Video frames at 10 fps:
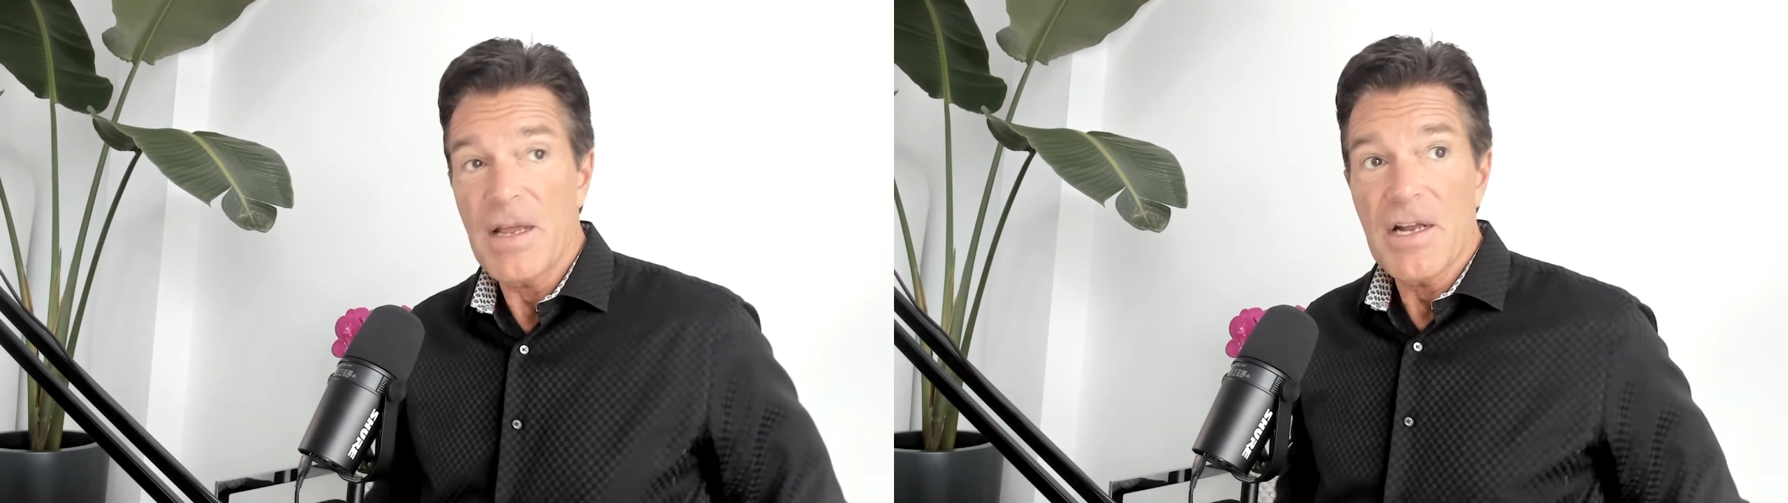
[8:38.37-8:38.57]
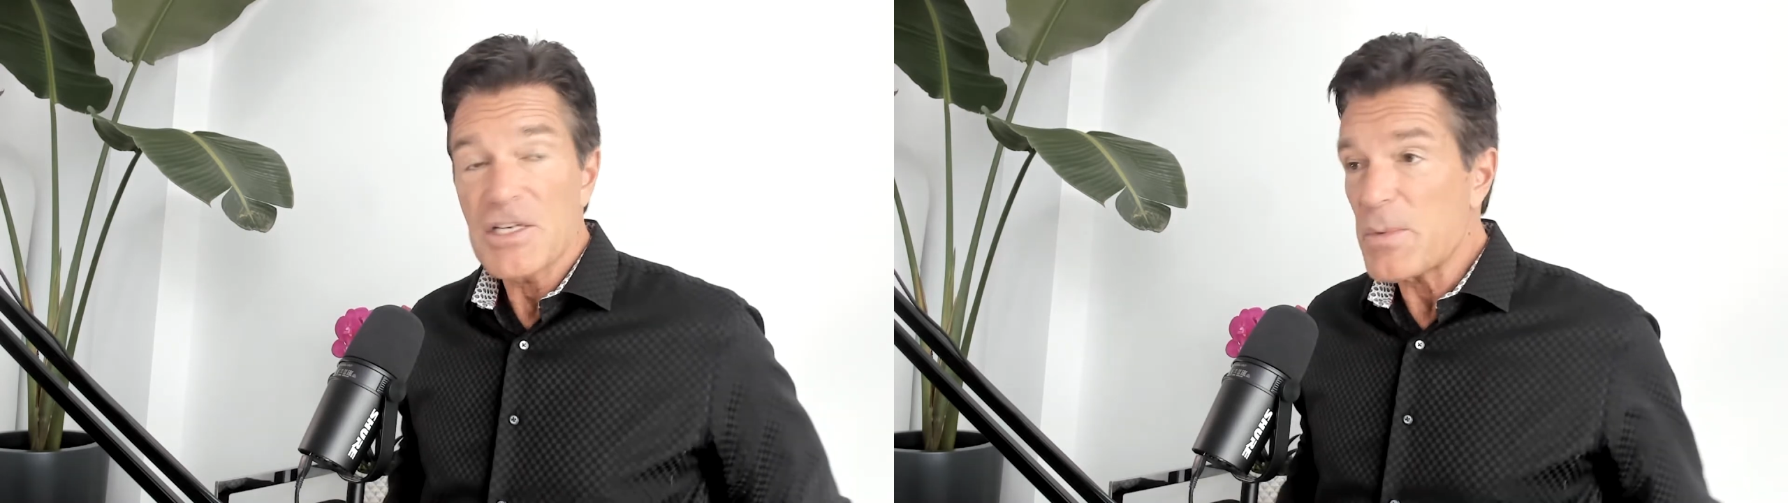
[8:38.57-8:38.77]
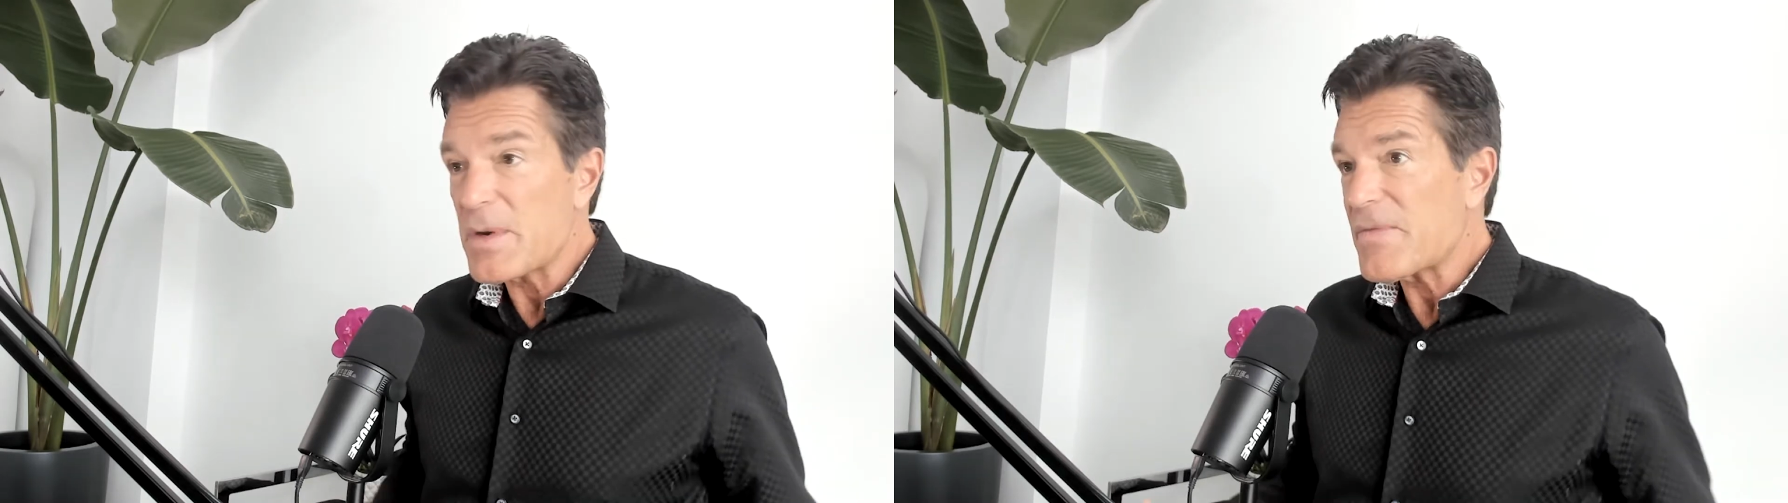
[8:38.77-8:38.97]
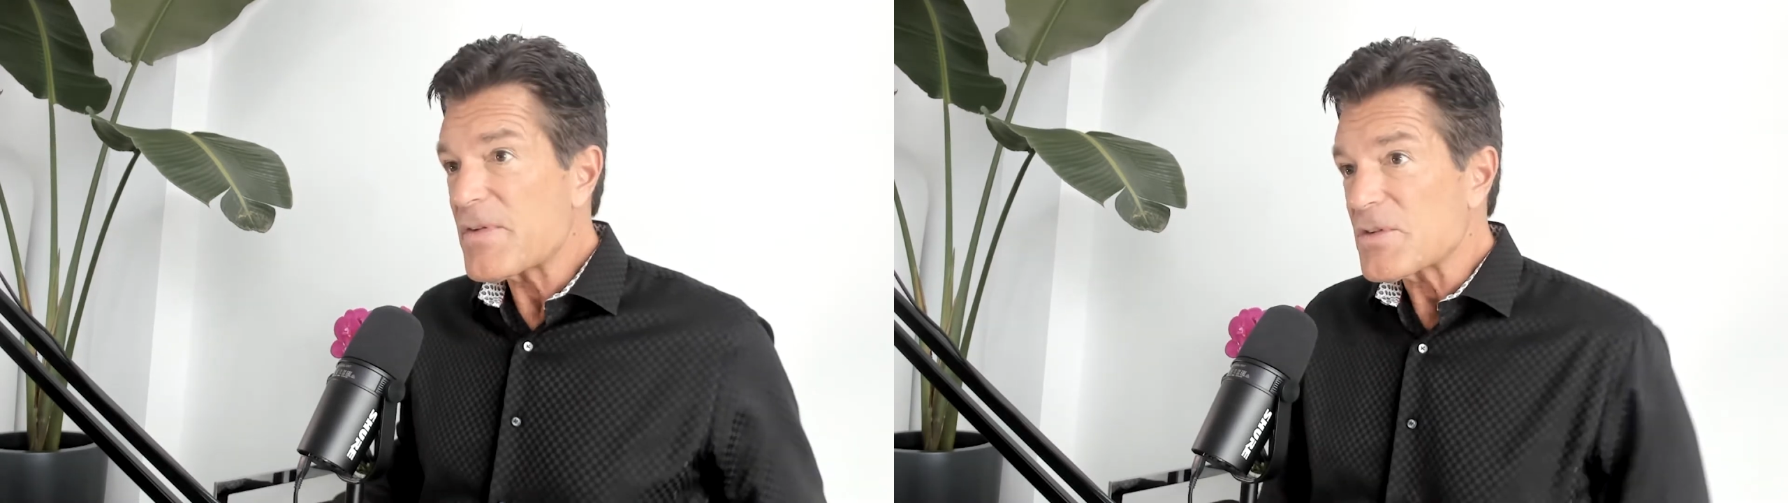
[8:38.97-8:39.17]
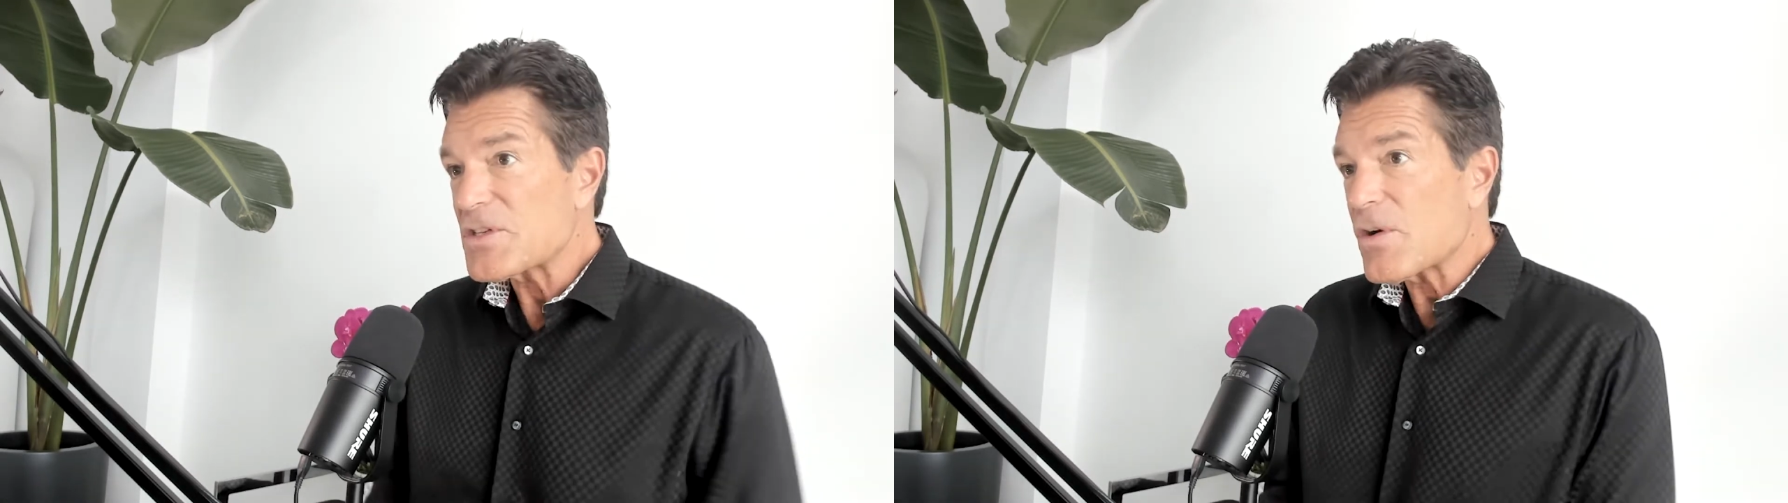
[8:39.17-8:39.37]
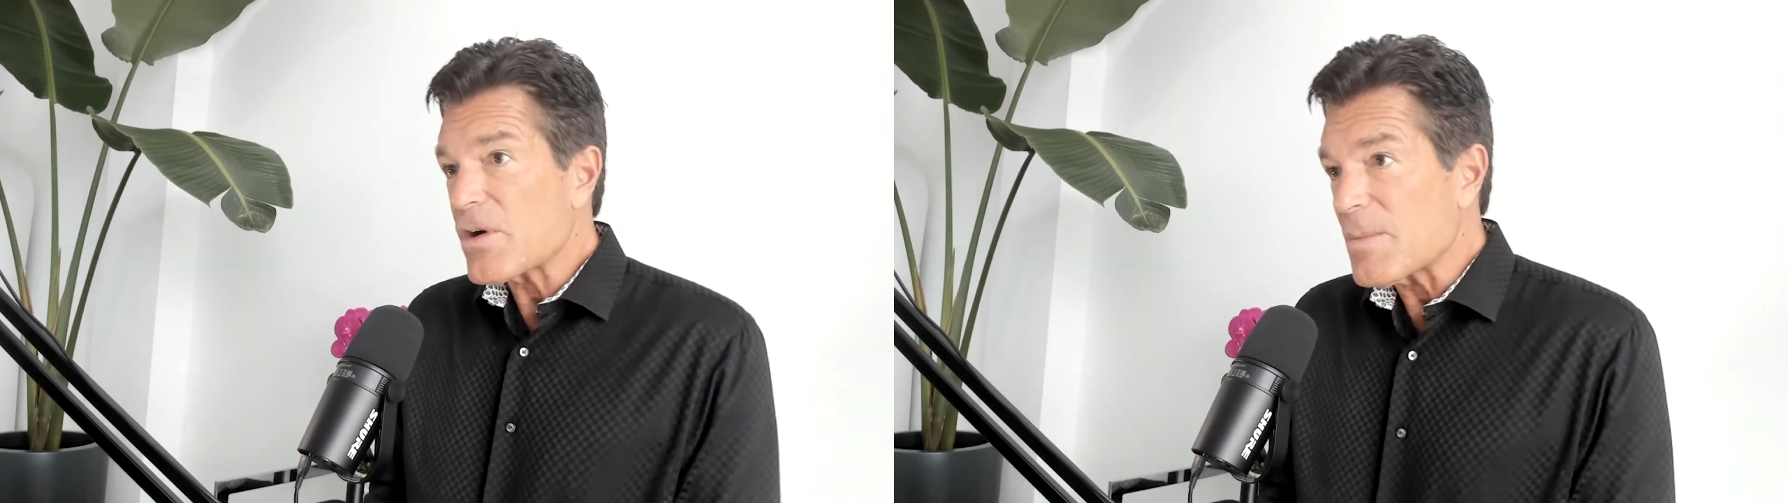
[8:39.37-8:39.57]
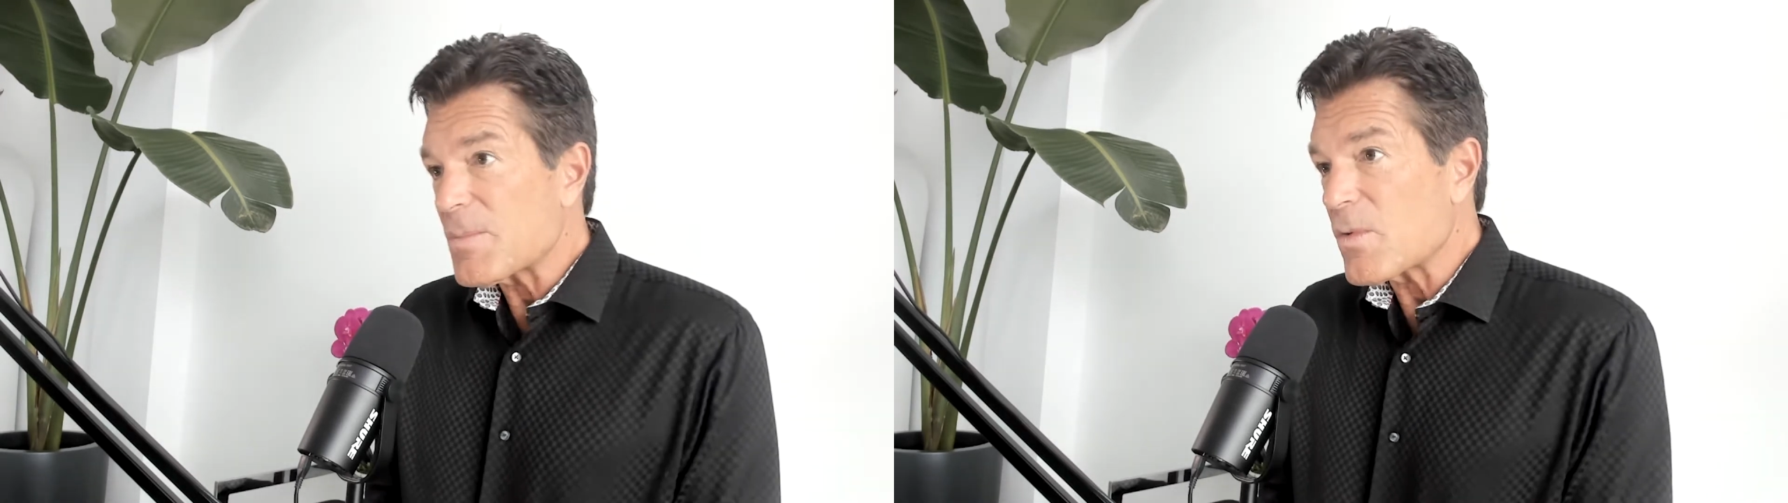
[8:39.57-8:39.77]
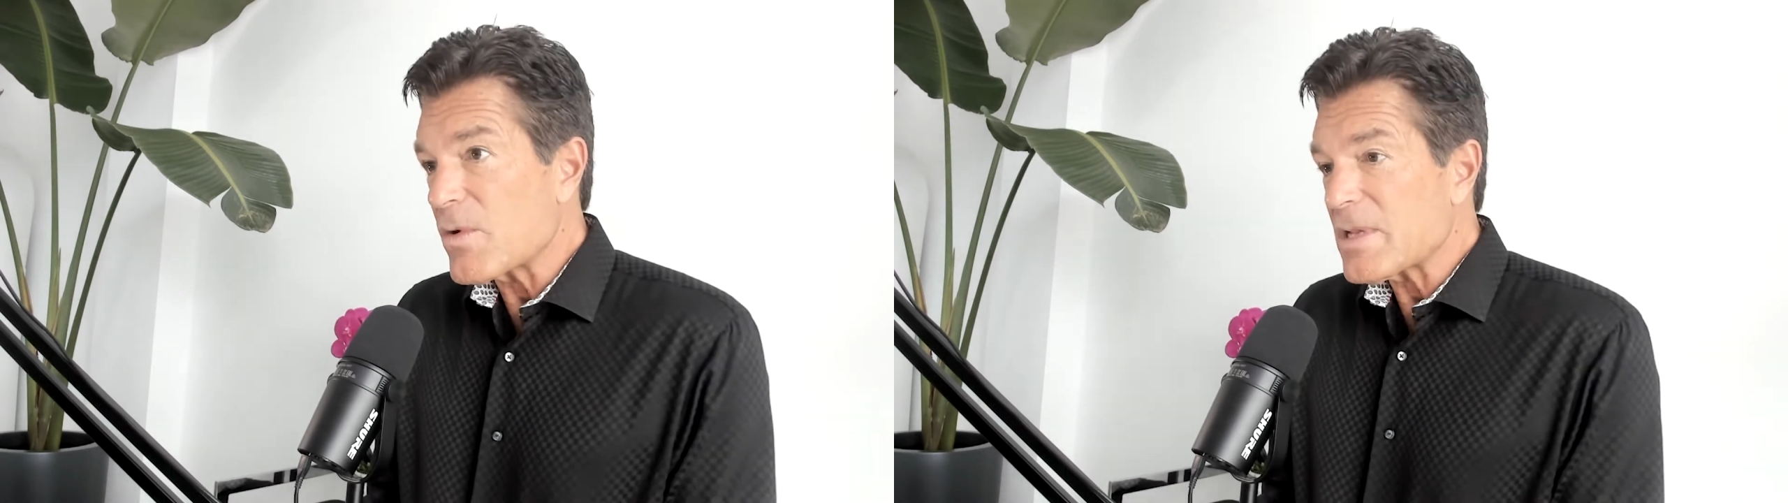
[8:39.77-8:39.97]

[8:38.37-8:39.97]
So even if you're a startup or